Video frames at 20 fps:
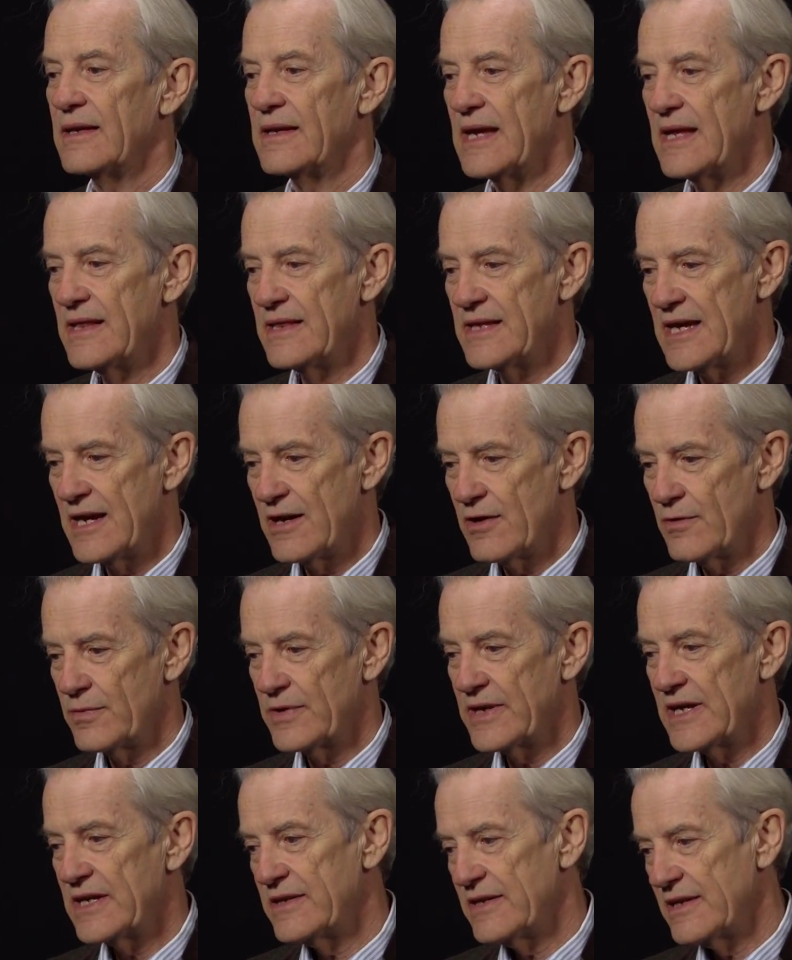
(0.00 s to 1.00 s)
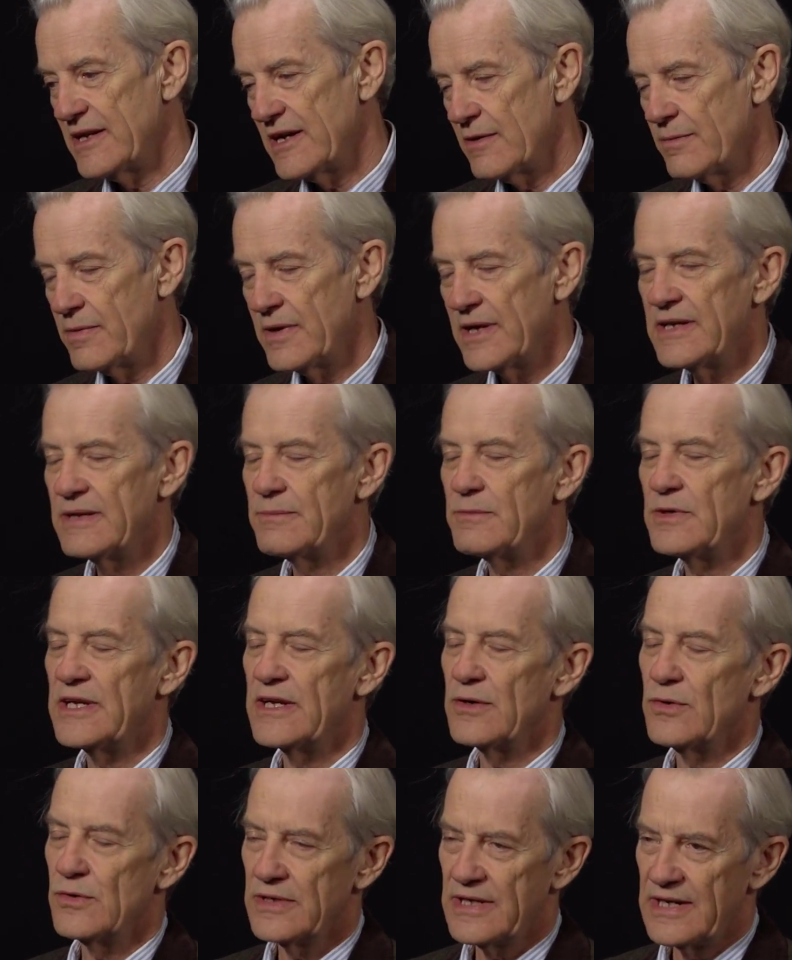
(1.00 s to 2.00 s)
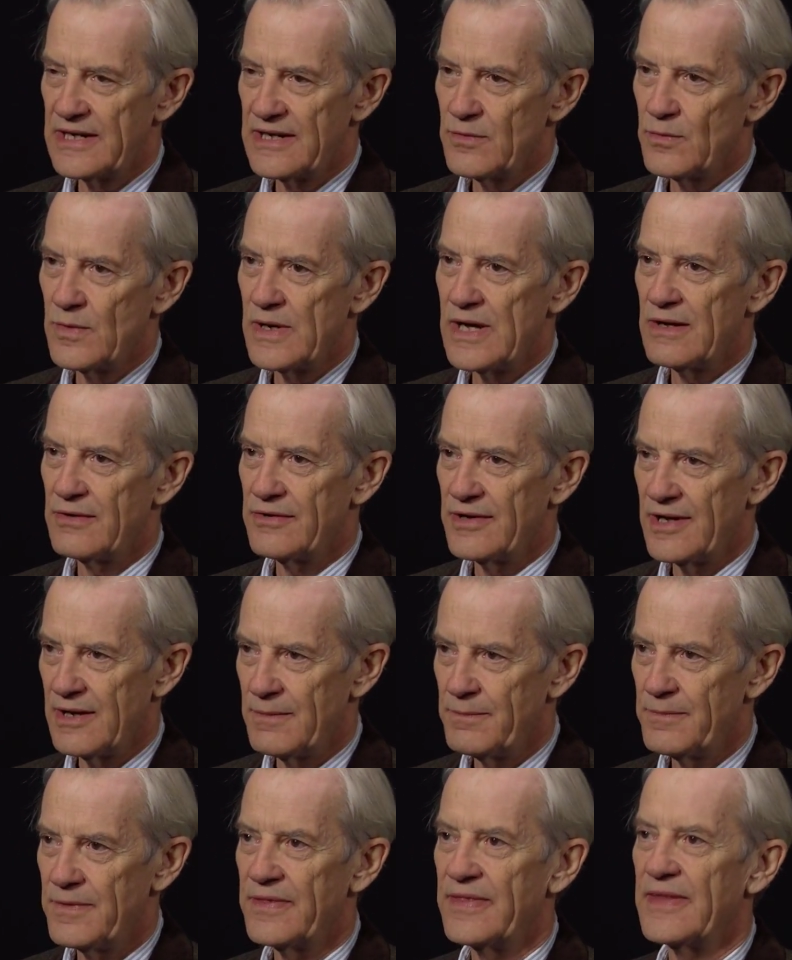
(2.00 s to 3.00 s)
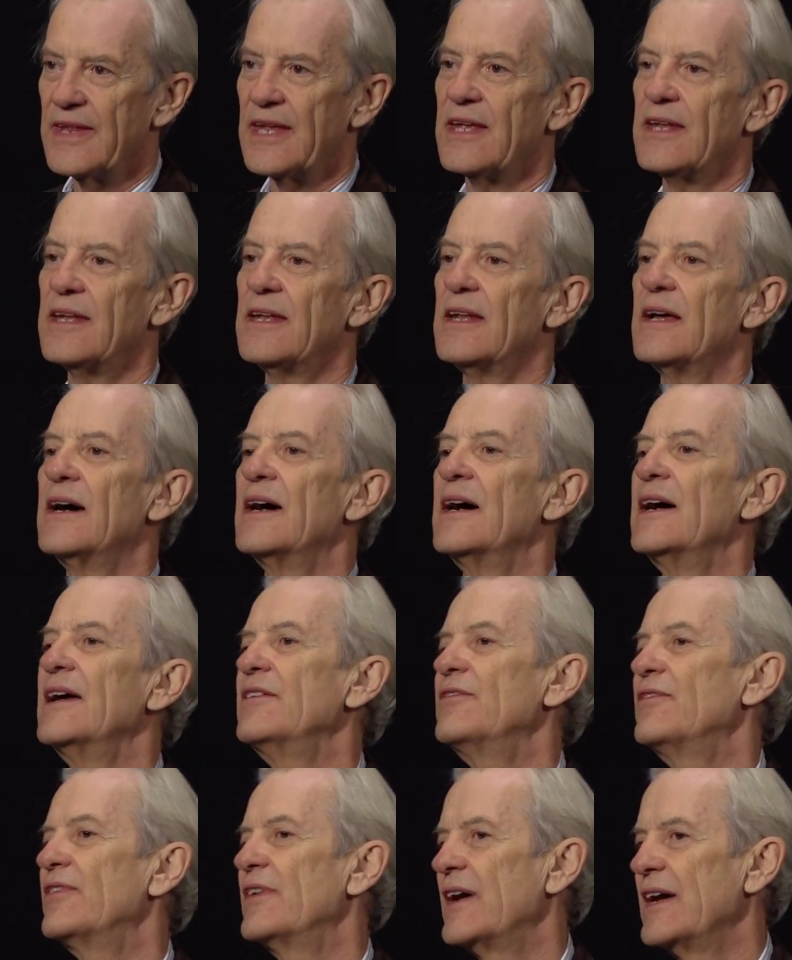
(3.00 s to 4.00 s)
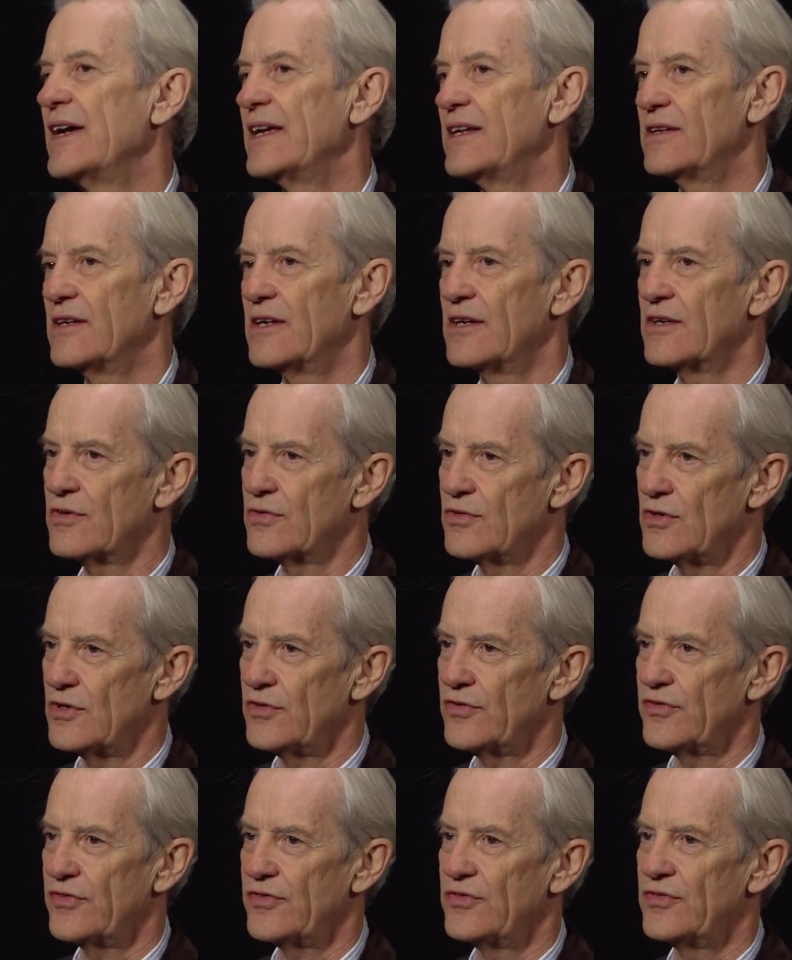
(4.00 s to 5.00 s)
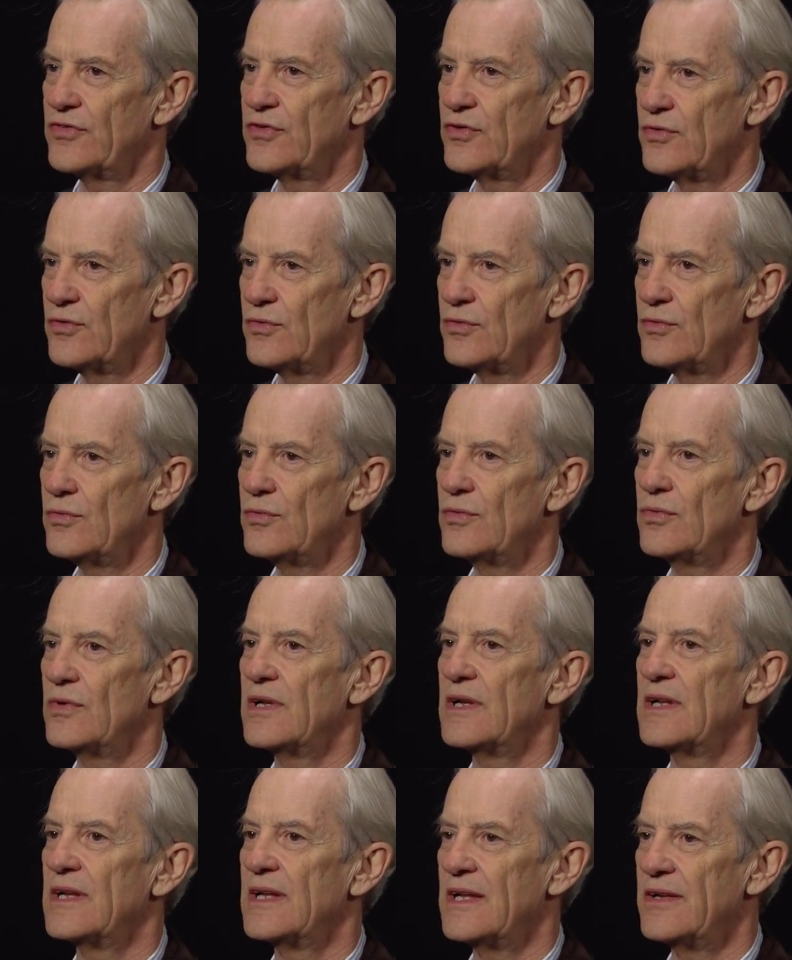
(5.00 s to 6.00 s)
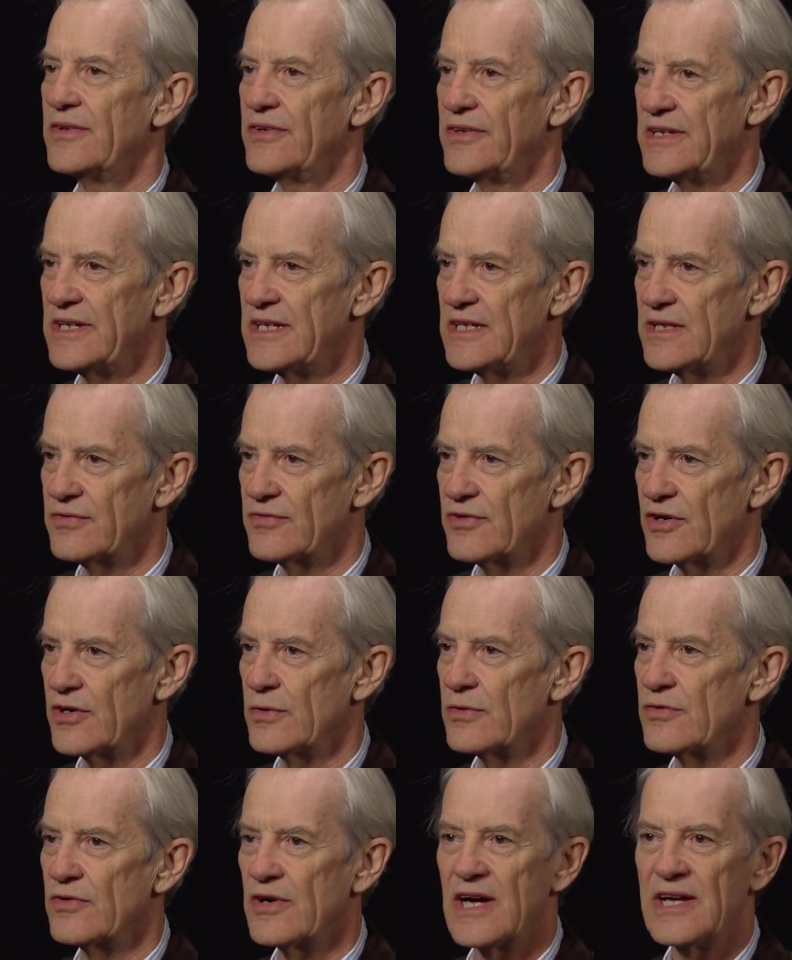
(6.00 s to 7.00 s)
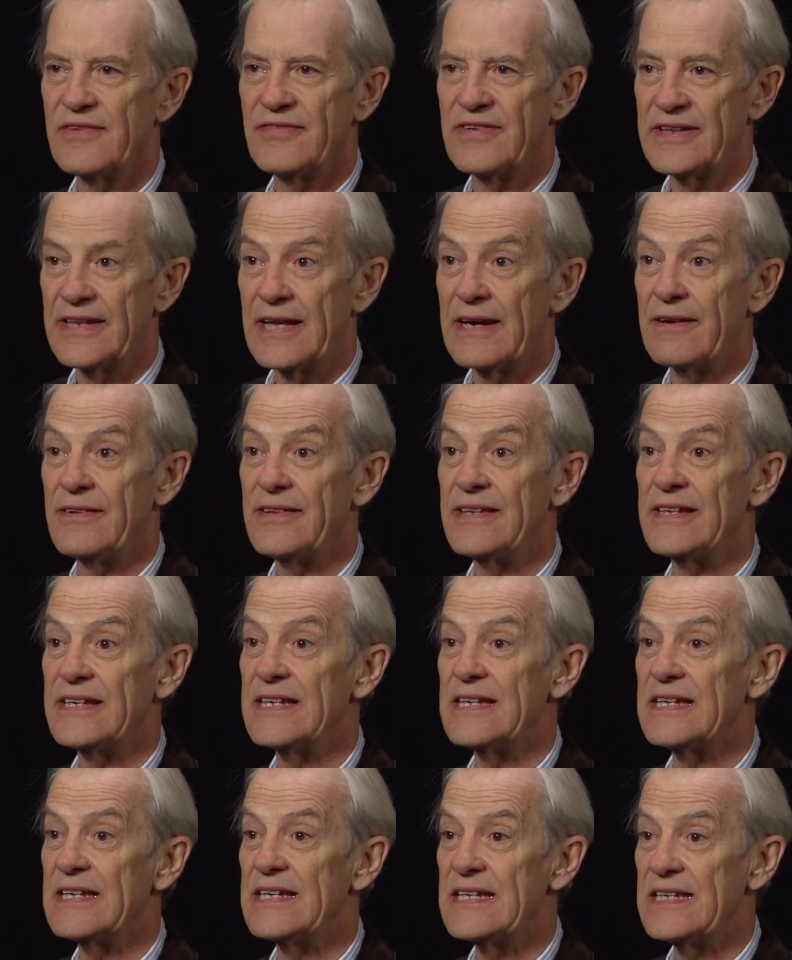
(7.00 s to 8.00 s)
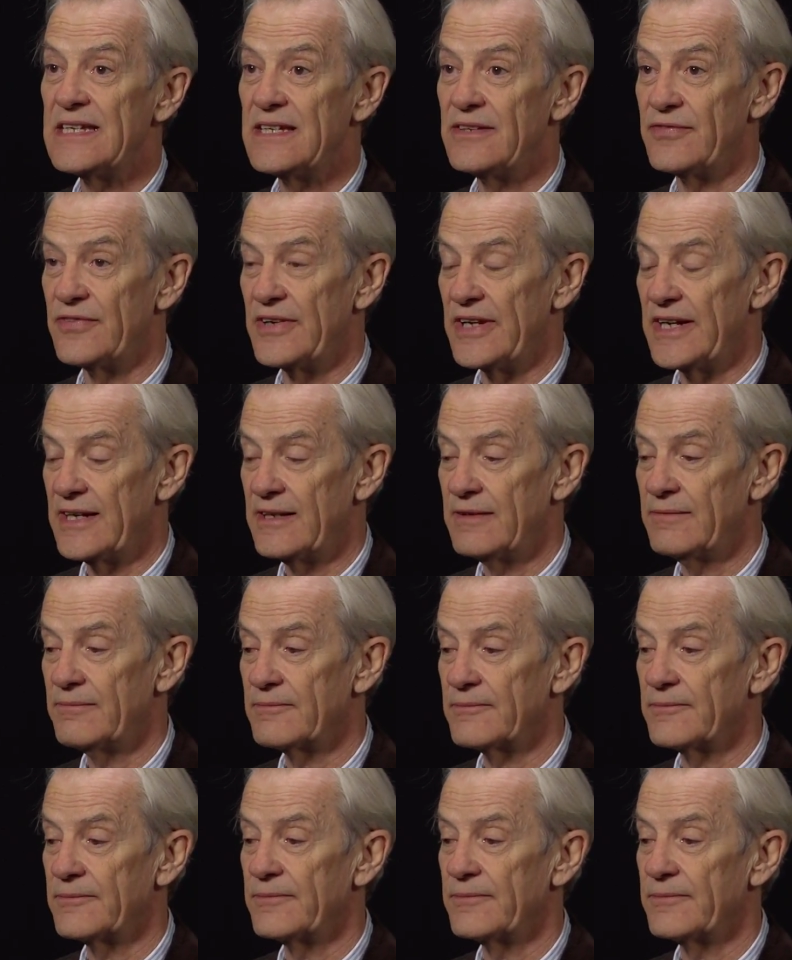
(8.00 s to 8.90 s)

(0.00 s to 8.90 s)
get the air, get to the airplane, we all get it wound up, and then I'd fly it across to London Heathrow, arriving there in the evening.